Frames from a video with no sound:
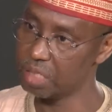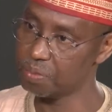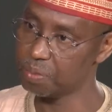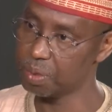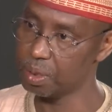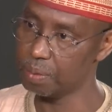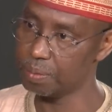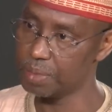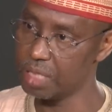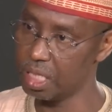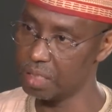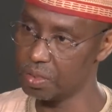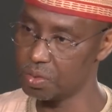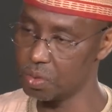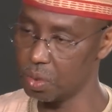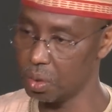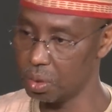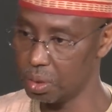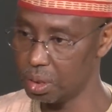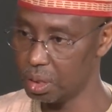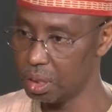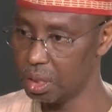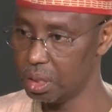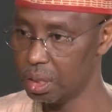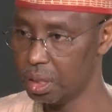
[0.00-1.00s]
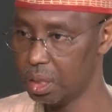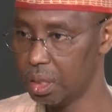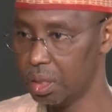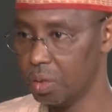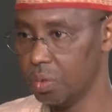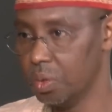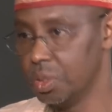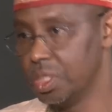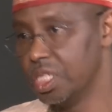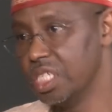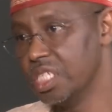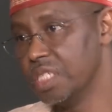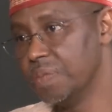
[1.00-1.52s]
from the zone,
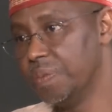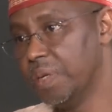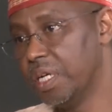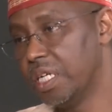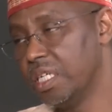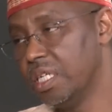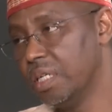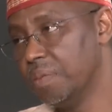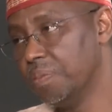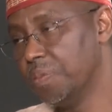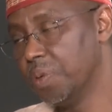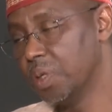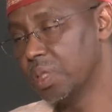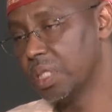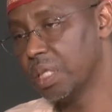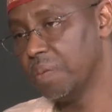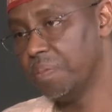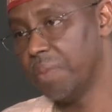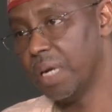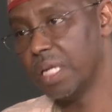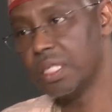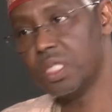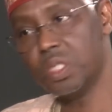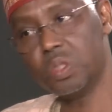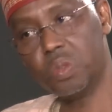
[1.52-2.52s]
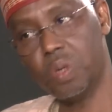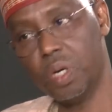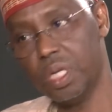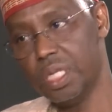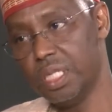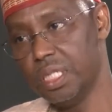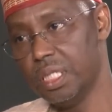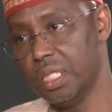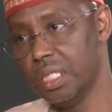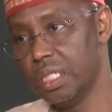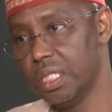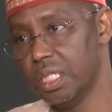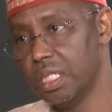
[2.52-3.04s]
which is very important. But
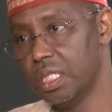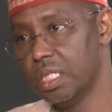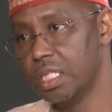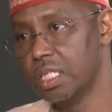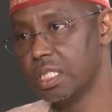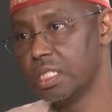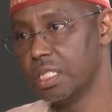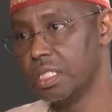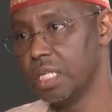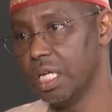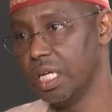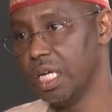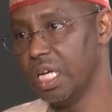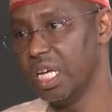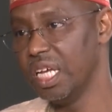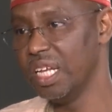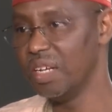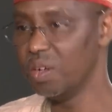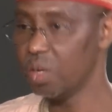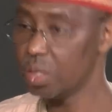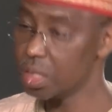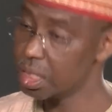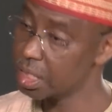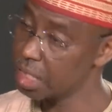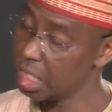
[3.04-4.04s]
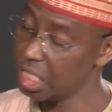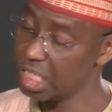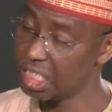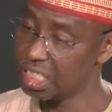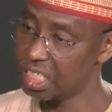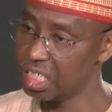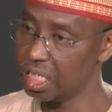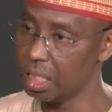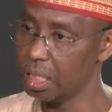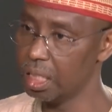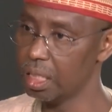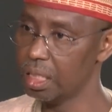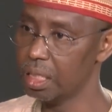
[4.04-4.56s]
equally, the North
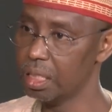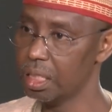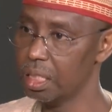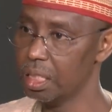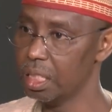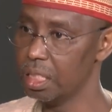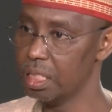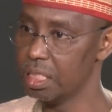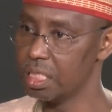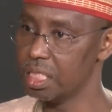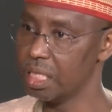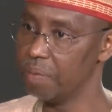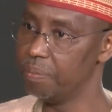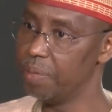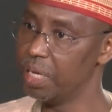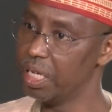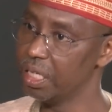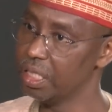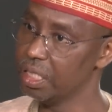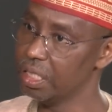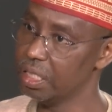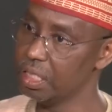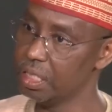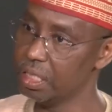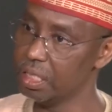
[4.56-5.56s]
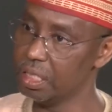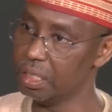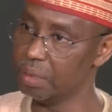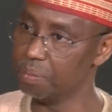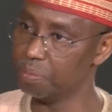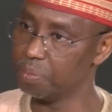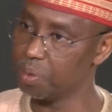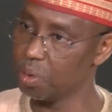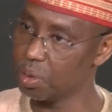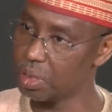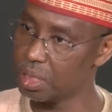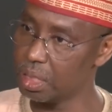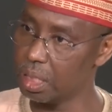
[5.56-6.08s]
Central is a very
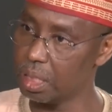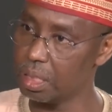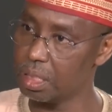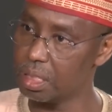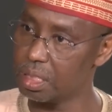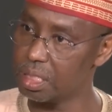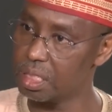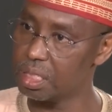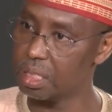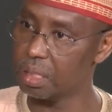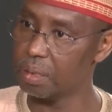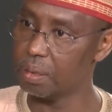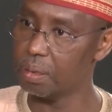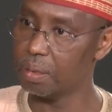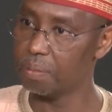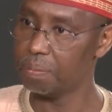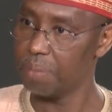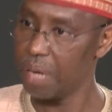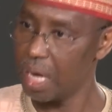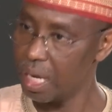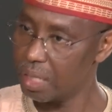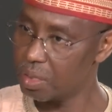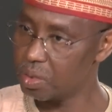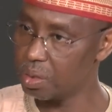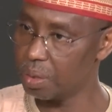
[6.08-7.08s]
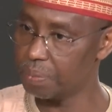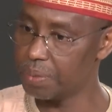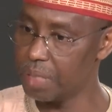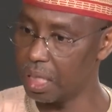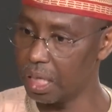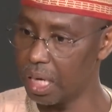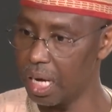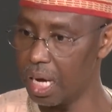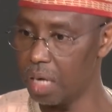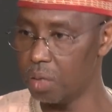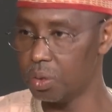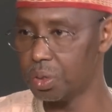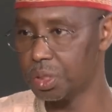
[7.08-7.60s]
important part of the
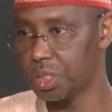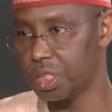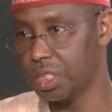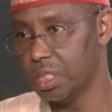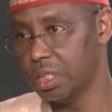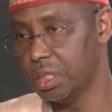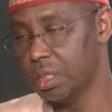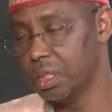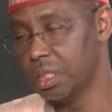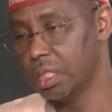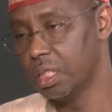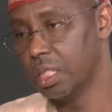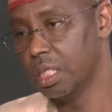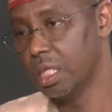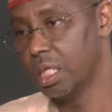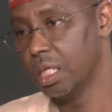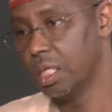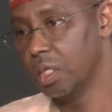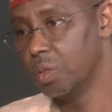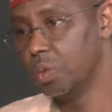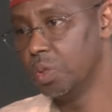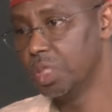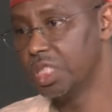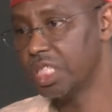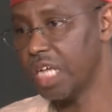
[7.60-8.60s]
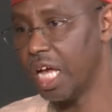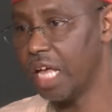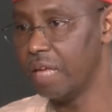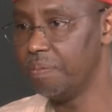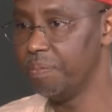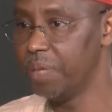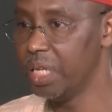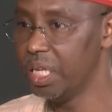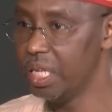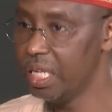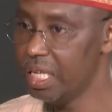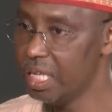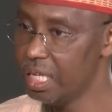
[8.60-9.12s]
country, which I
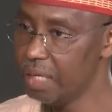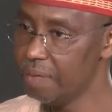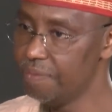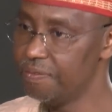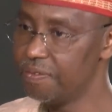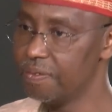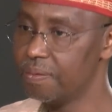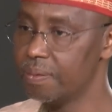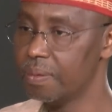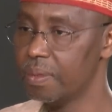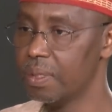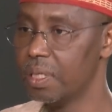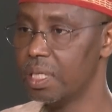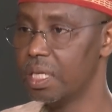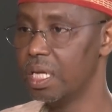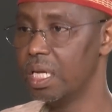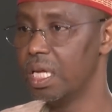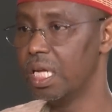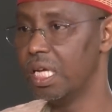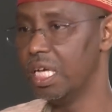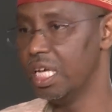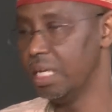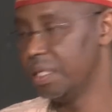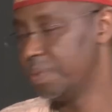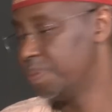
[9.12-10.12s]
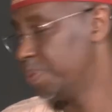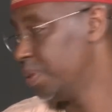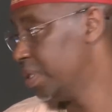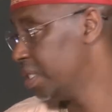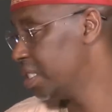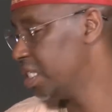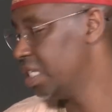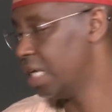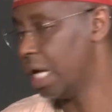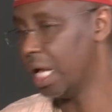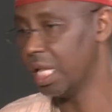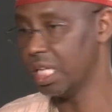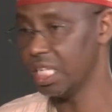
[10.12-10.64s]
believe
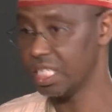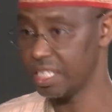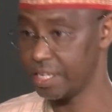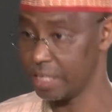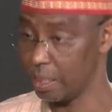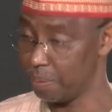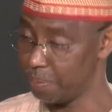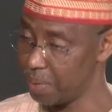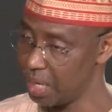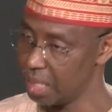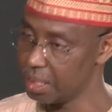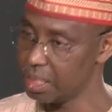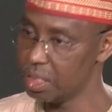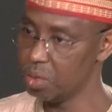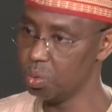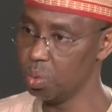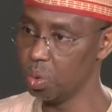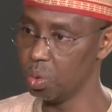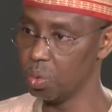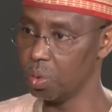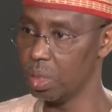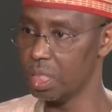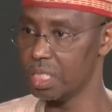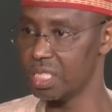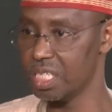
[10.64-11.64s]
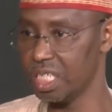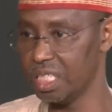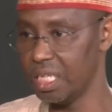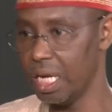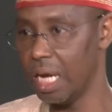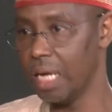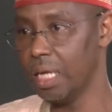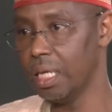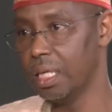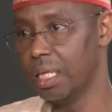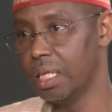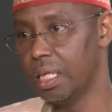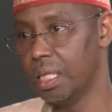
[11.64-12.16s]
SPC as a party will
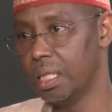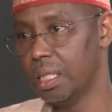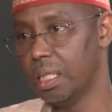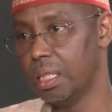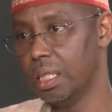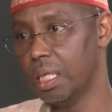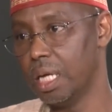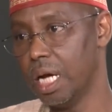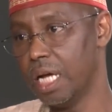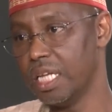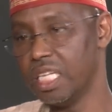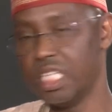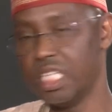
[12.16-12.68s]
consider. And